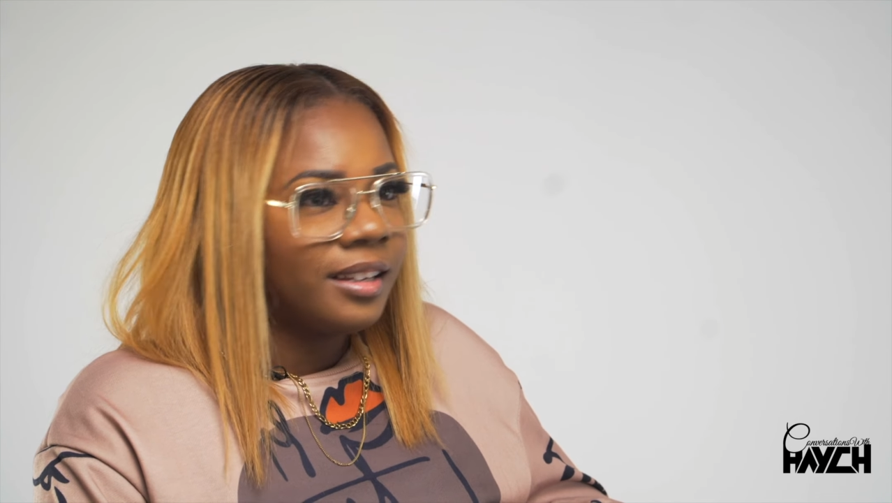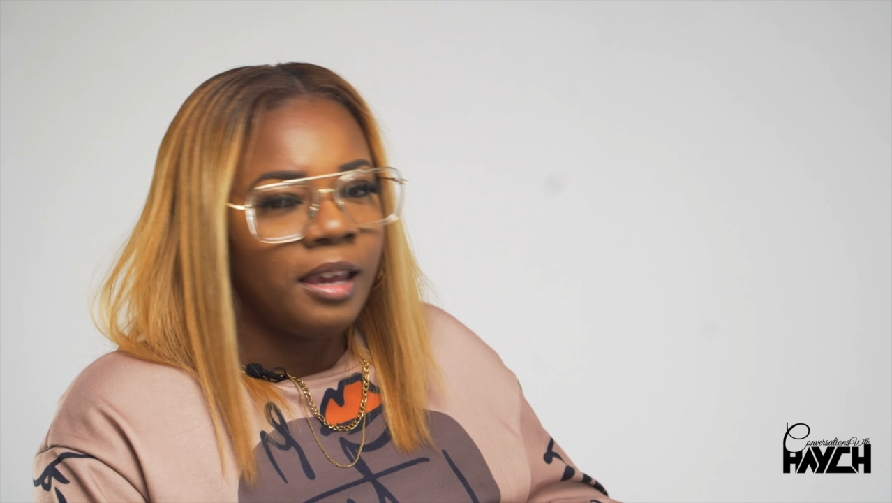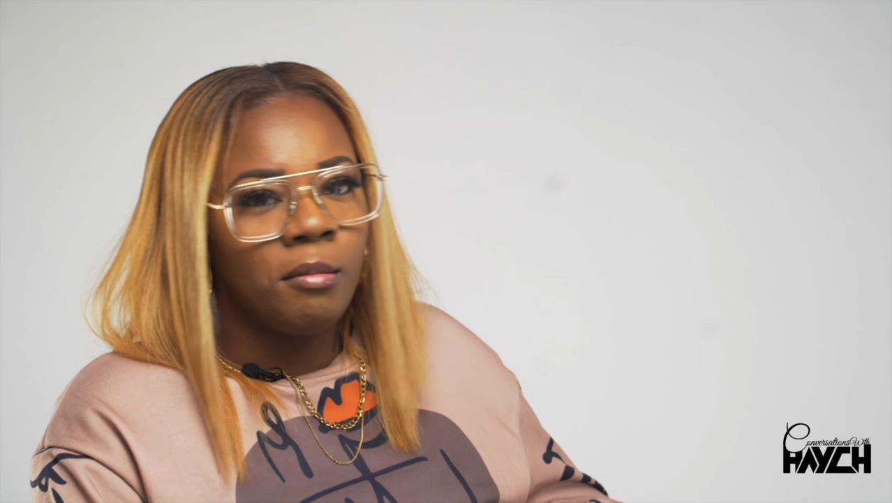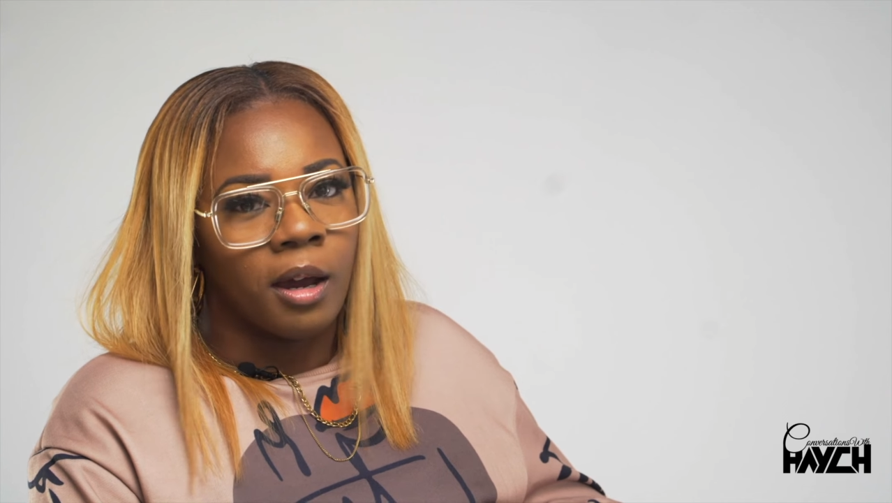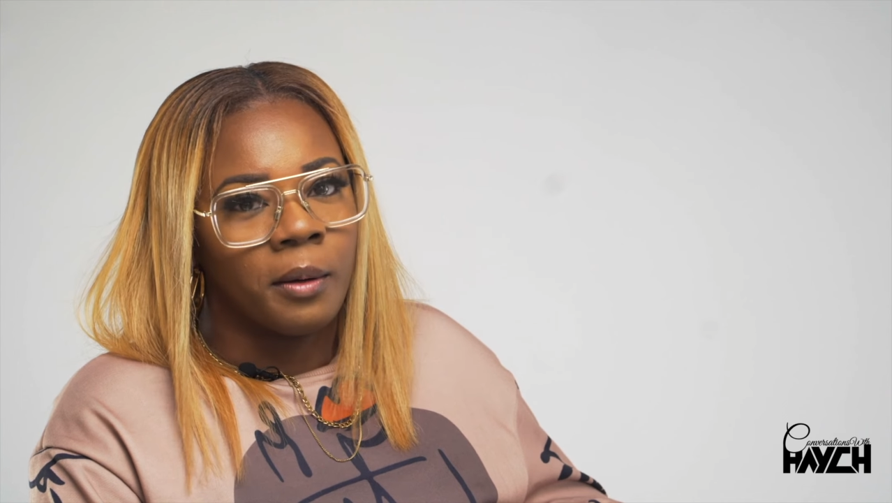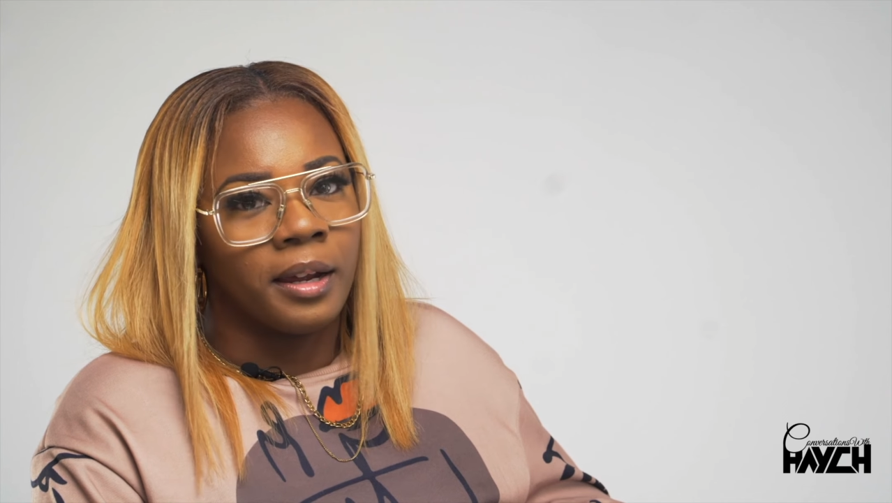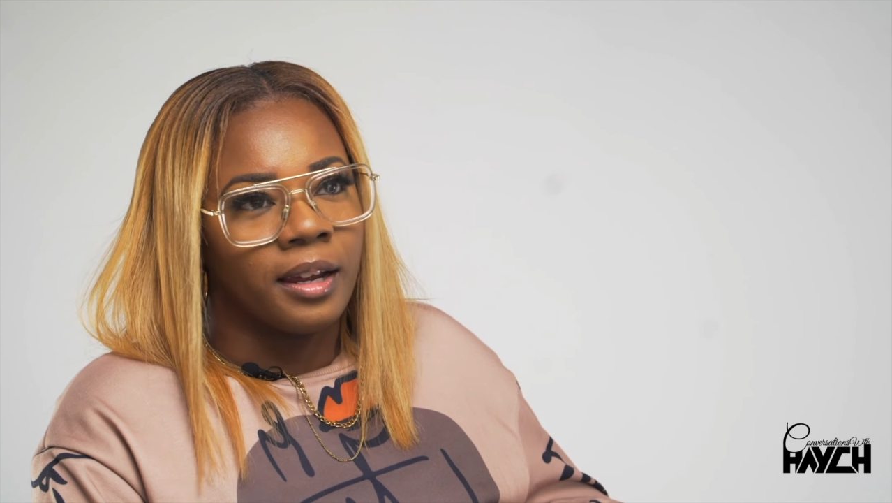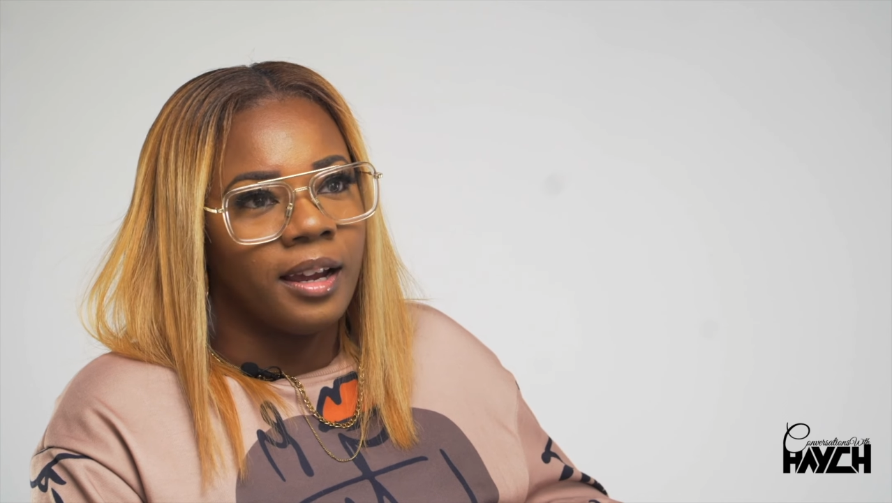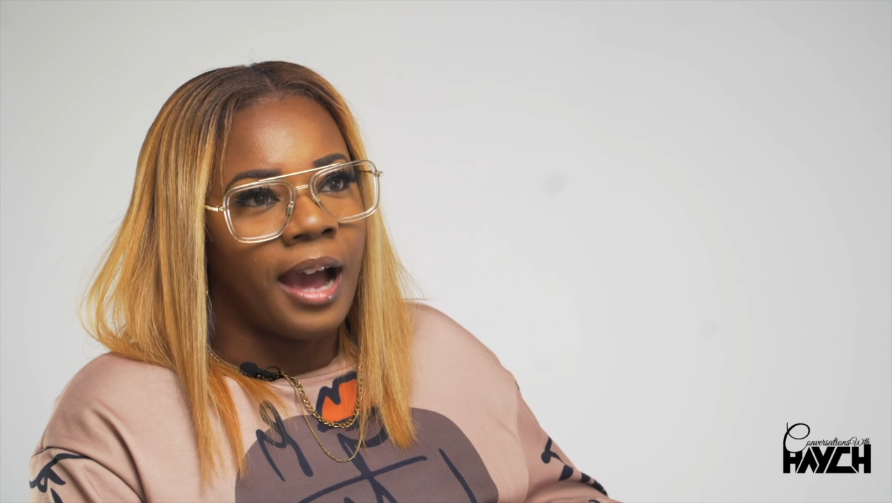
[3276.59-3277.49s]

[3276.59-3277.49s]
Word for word: Keep going.